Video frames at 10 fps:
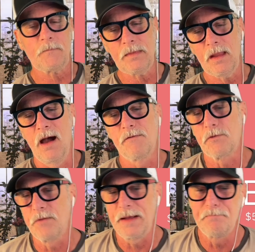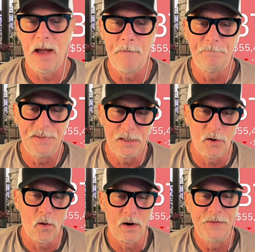of a Red Map beer
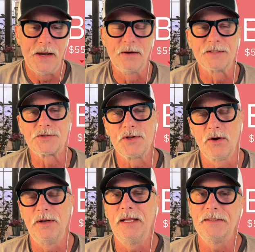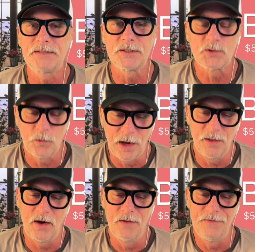horn. There is no need to dwell
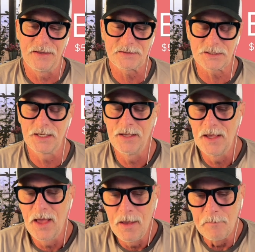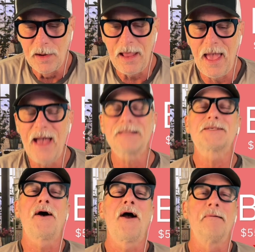on this. But
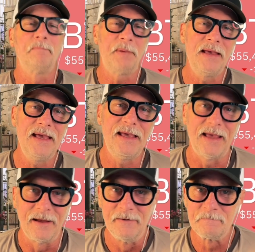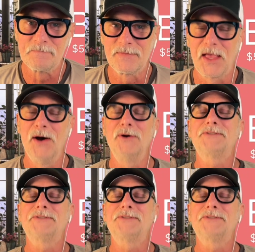XRP, those